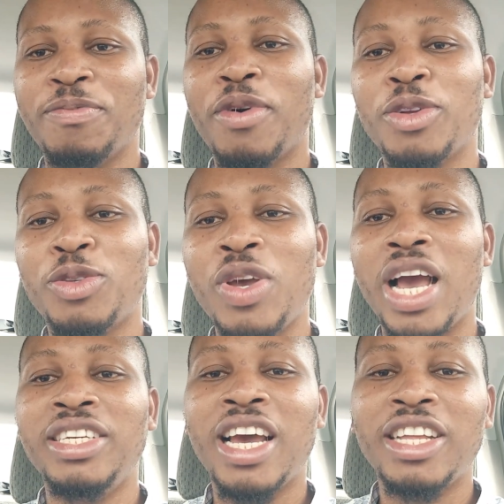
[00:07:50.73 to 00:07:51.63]
But we
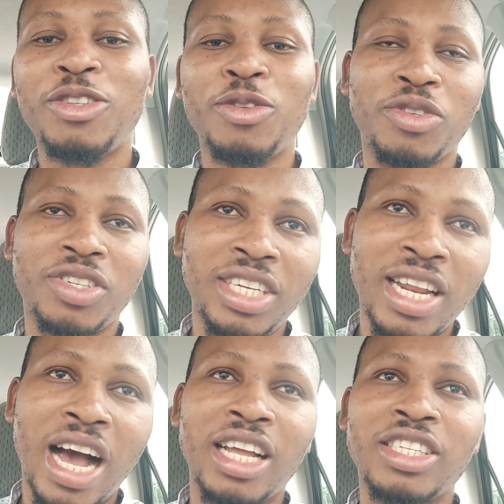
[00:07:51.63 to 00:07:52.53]
are yet to see
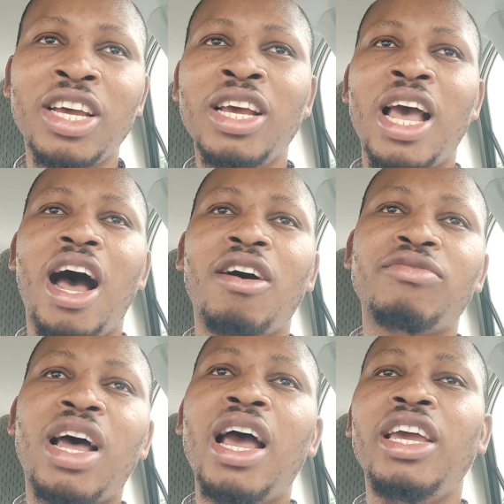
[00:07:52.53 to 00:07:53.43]
that
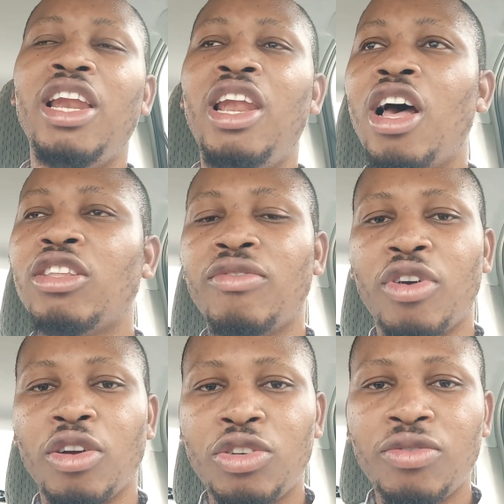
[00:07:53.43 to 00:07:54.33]
after a lot of
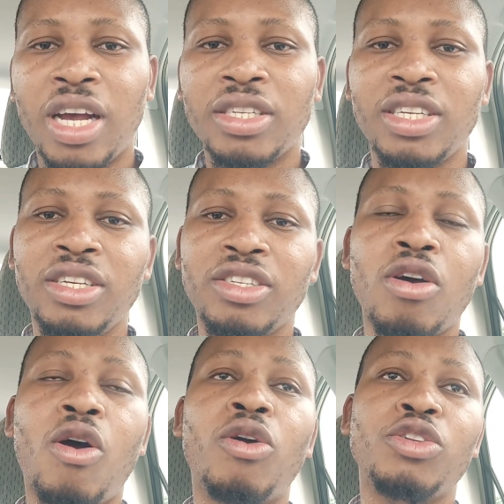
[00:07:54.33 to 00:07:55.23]
controversies
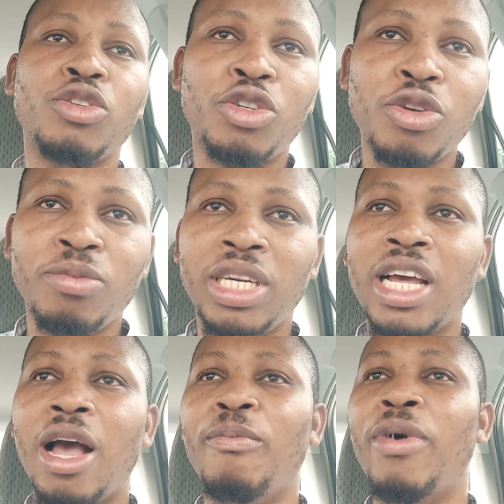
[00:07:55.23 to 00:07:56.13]
on social
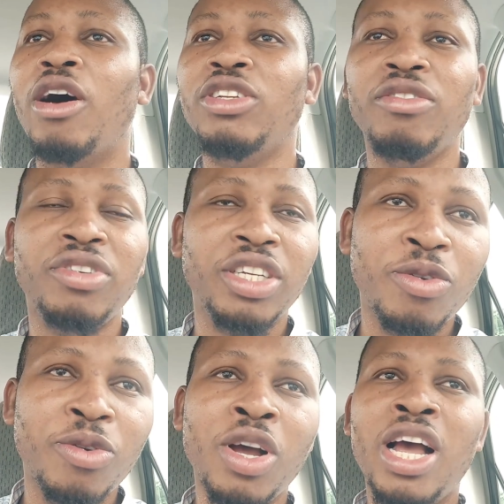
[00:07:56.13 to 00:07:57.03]
media about
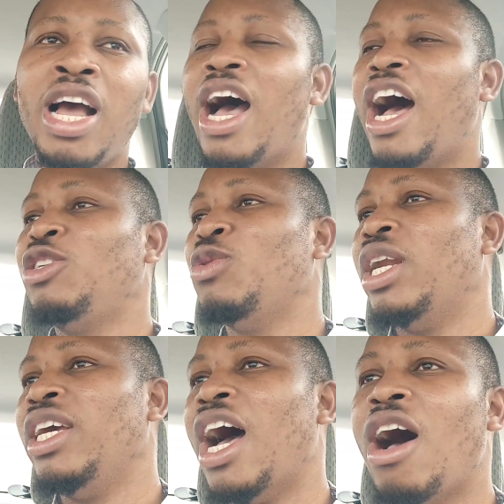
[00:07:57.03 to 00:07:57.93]
Davido
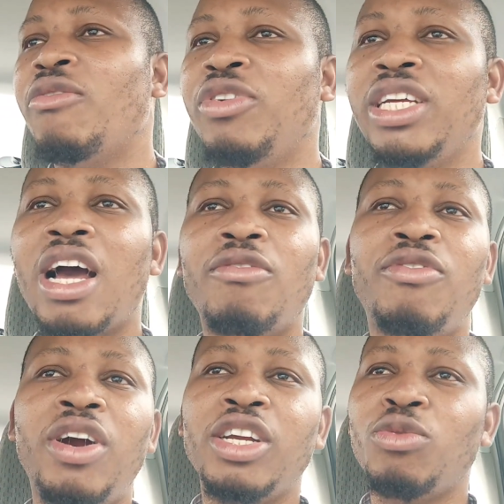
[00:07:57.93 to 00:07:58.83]
actually having
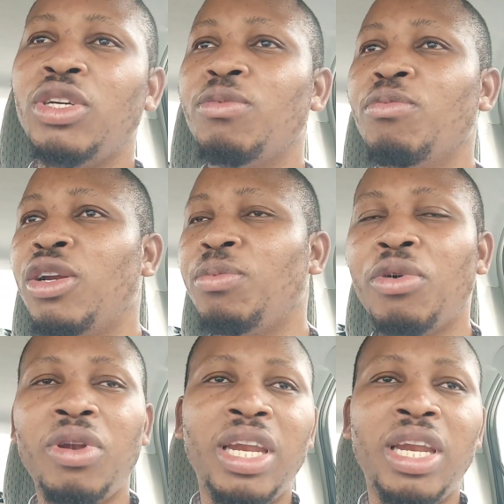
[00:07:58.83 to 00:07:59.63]
affairs with multiple